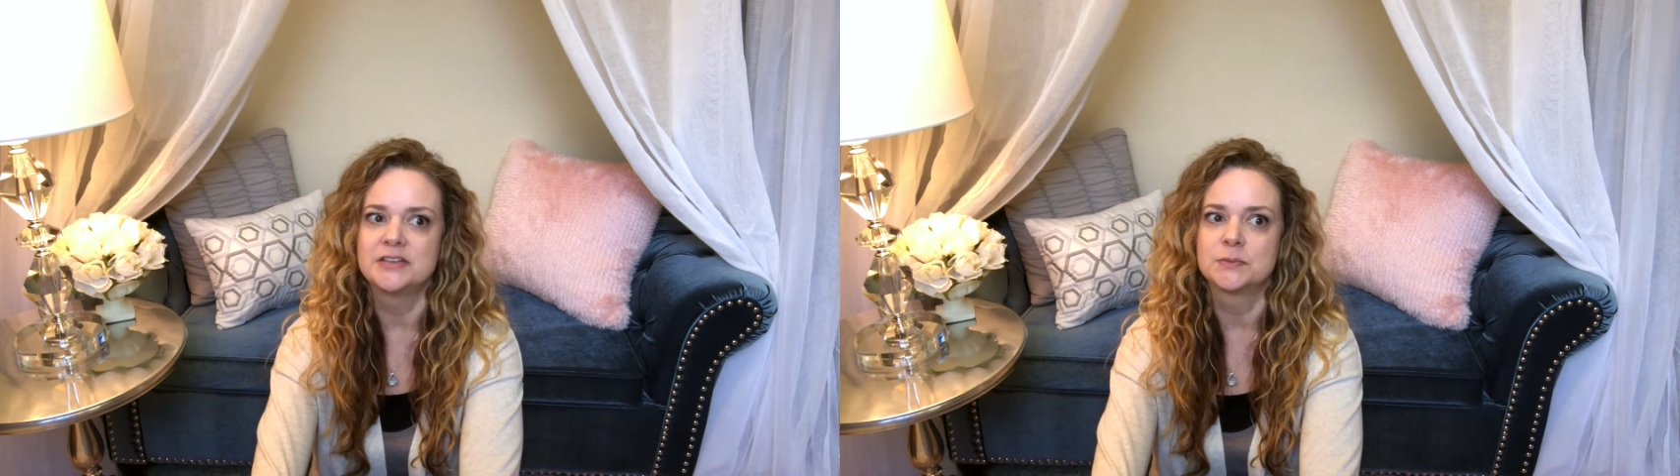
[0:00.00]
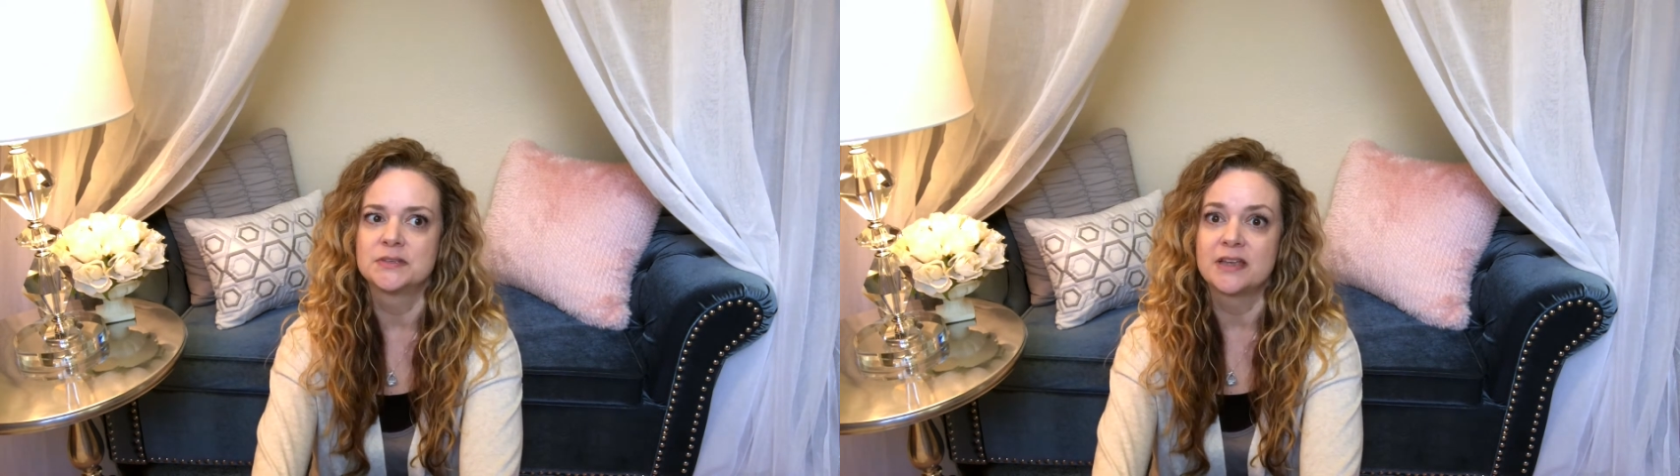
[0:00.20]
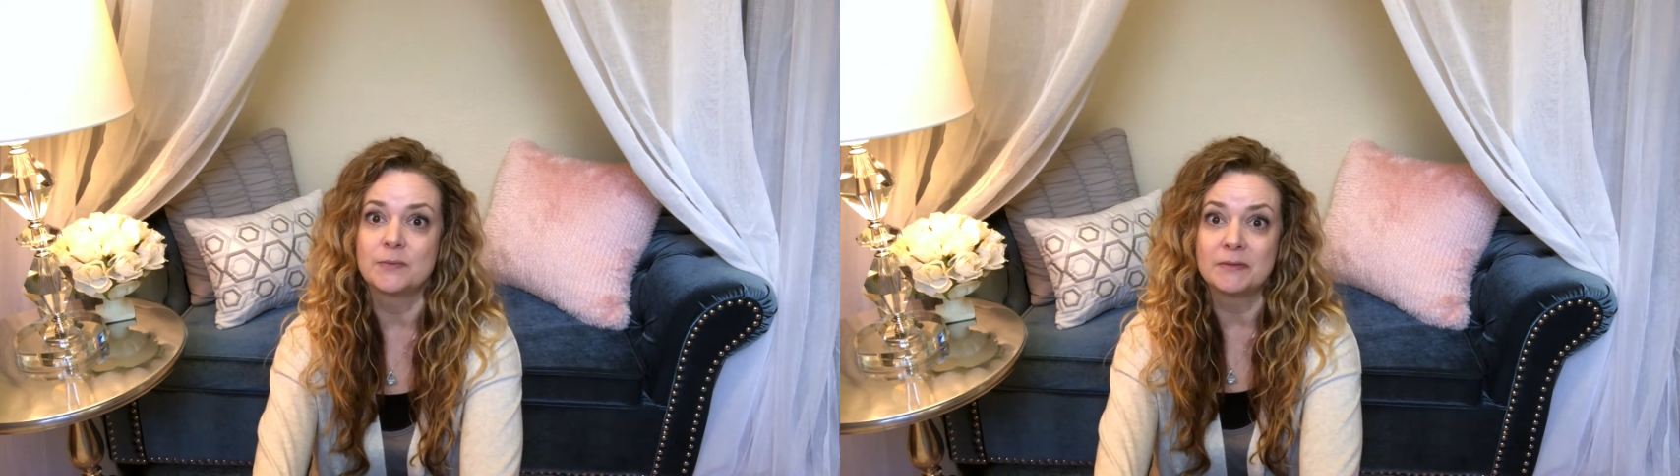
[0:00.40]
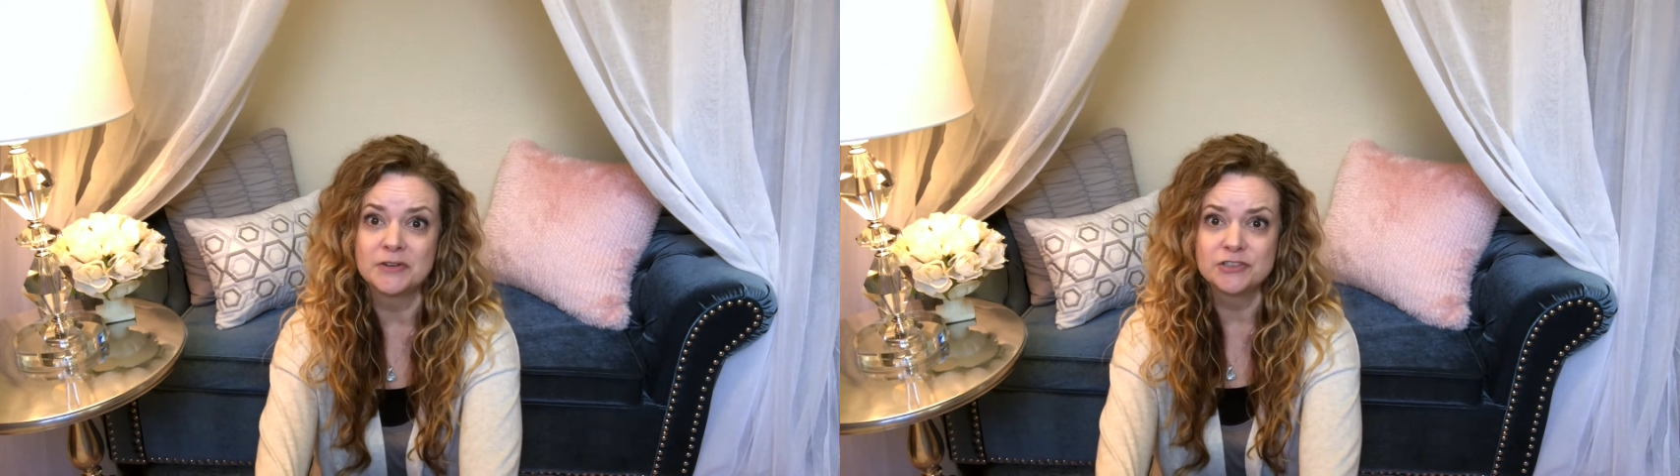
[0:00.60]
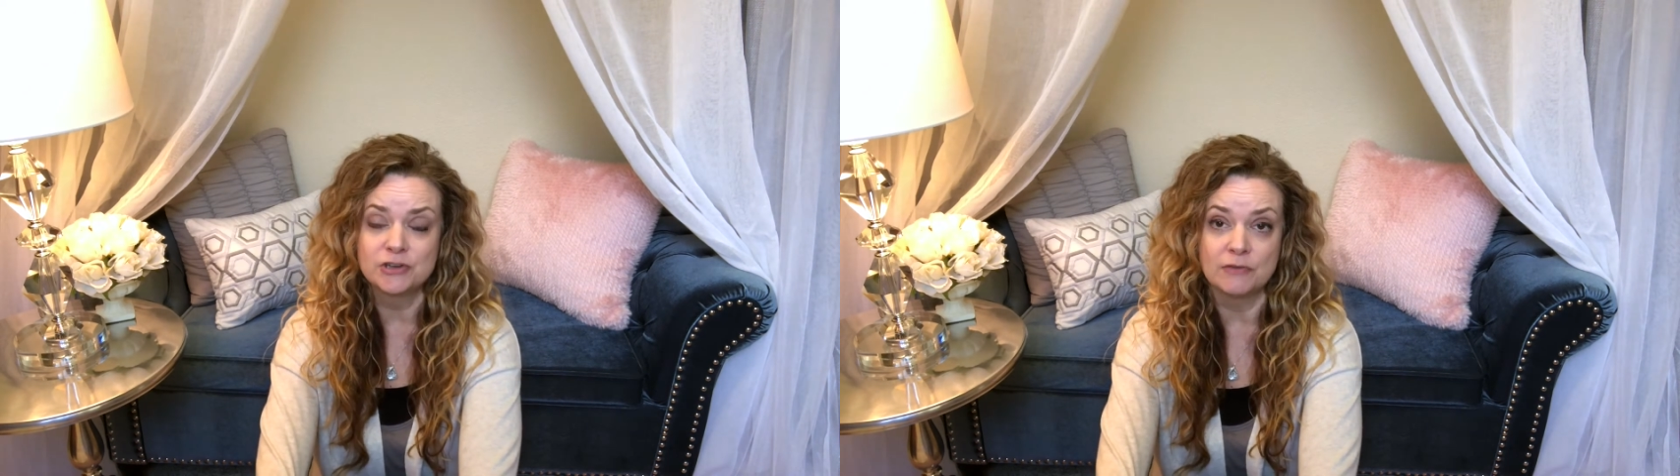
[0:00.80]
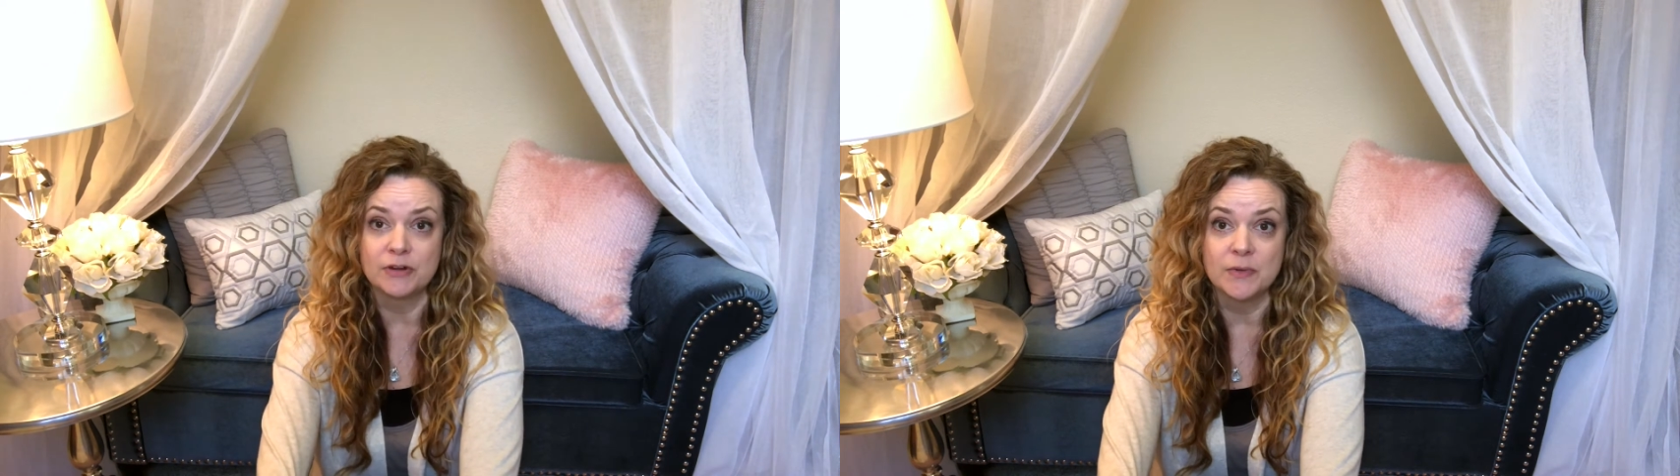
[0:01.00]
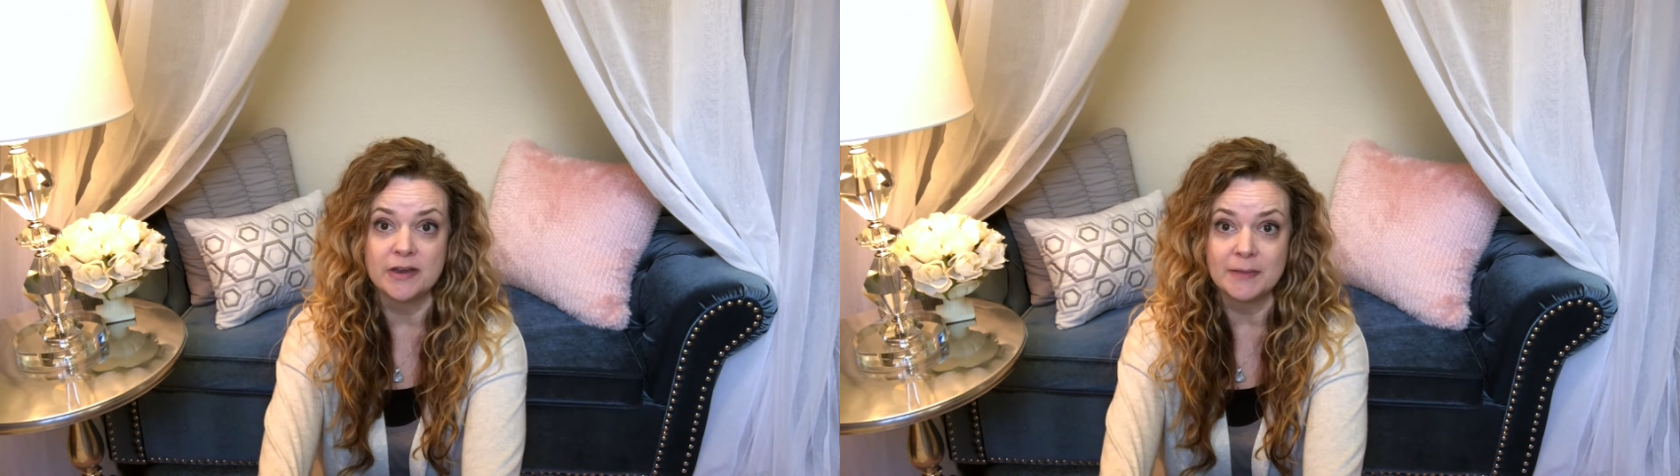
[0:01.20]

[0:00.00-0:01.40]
just was like, well, I'm going to show everyone,